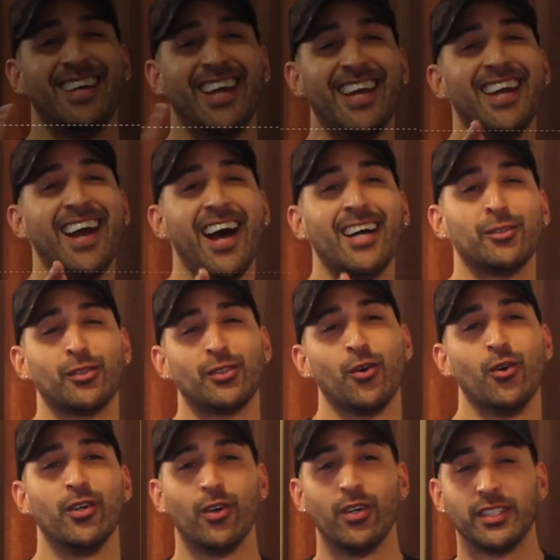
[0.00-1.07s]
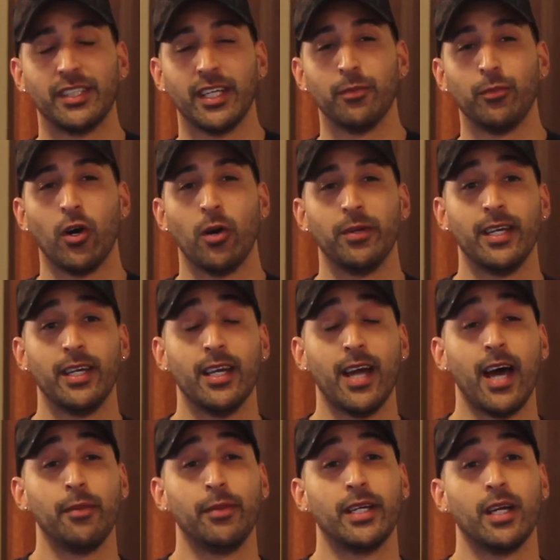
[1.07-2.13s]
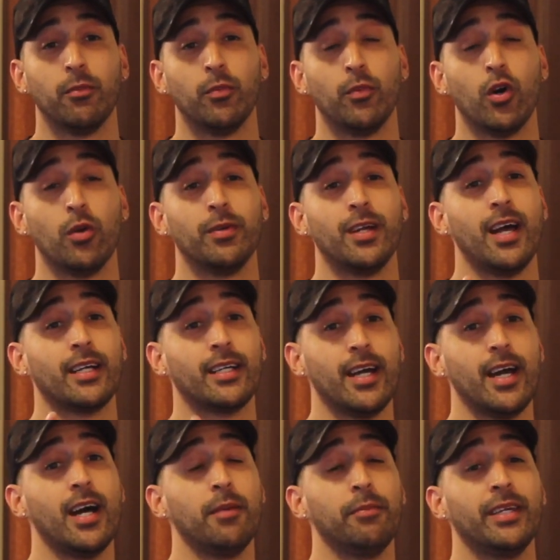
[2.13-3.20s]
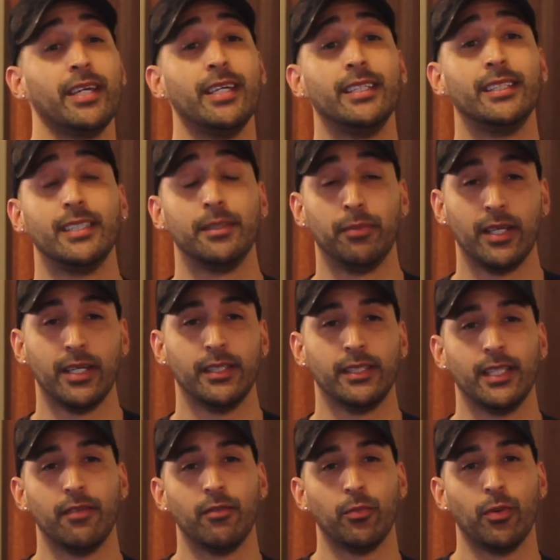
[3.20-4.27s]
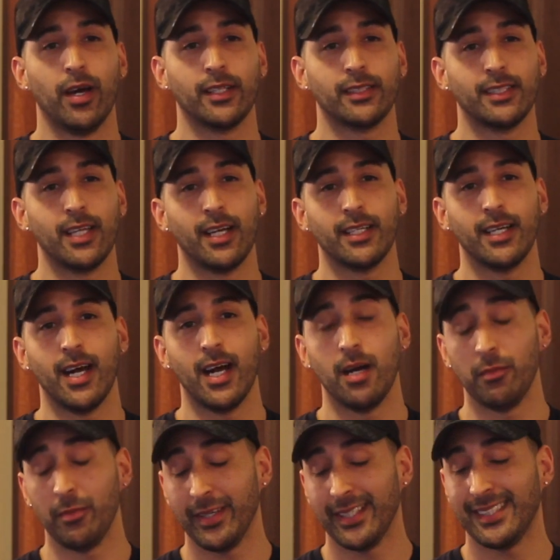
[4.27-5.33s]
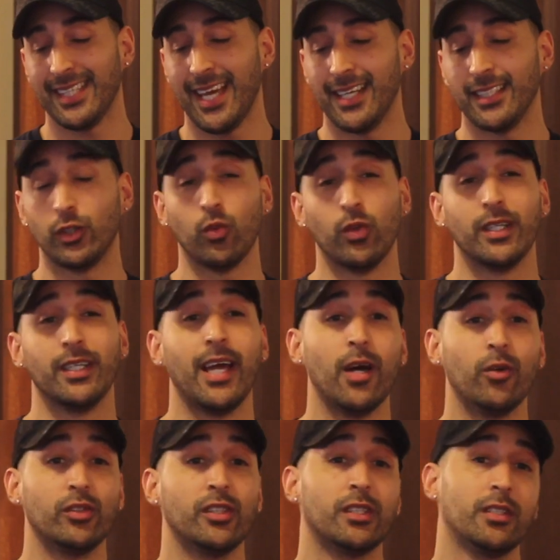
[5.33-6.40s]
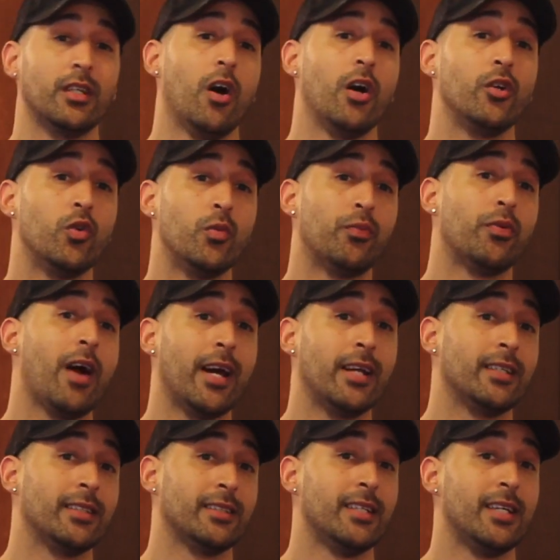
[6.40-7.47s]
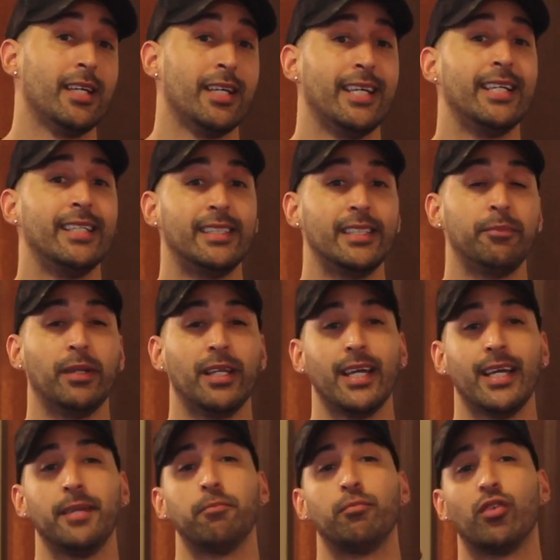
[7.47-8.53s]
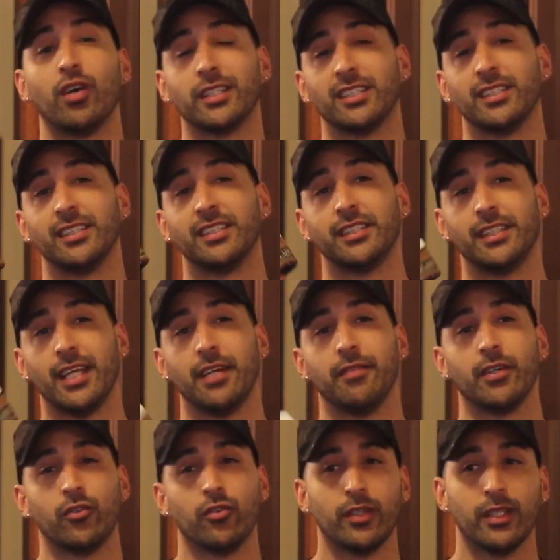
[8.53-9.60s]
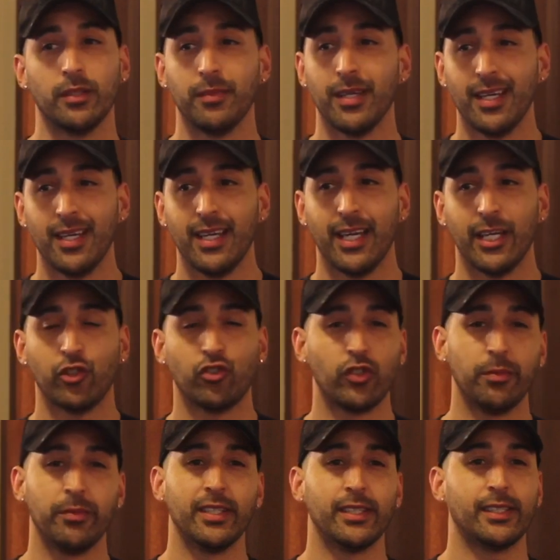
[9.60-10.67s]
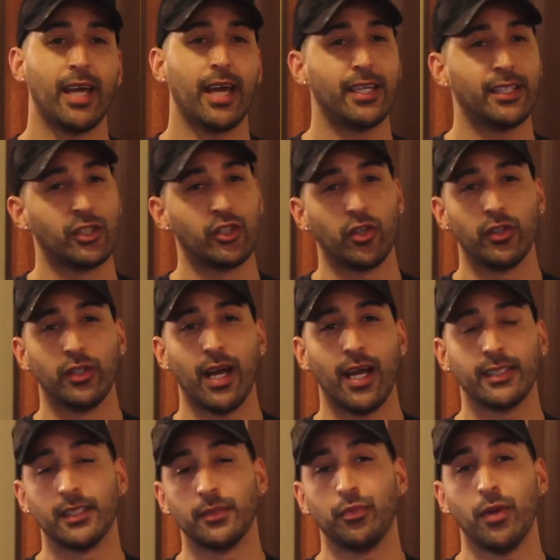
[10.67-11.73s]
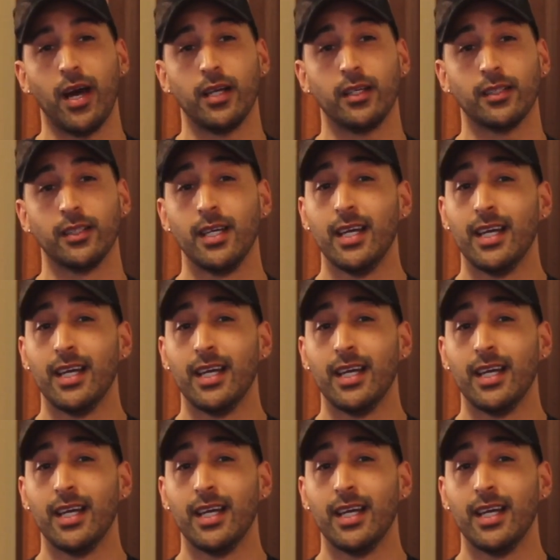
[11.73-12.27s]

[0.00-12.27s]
Hey guys, what's going on? Jada Barber here, howtobecomeabarber.com, easyblade shaving products.com. I'm excited to announce our new product, Easy Blade Brushless Shaving Cleaner. Extremely excited to show you guys this product.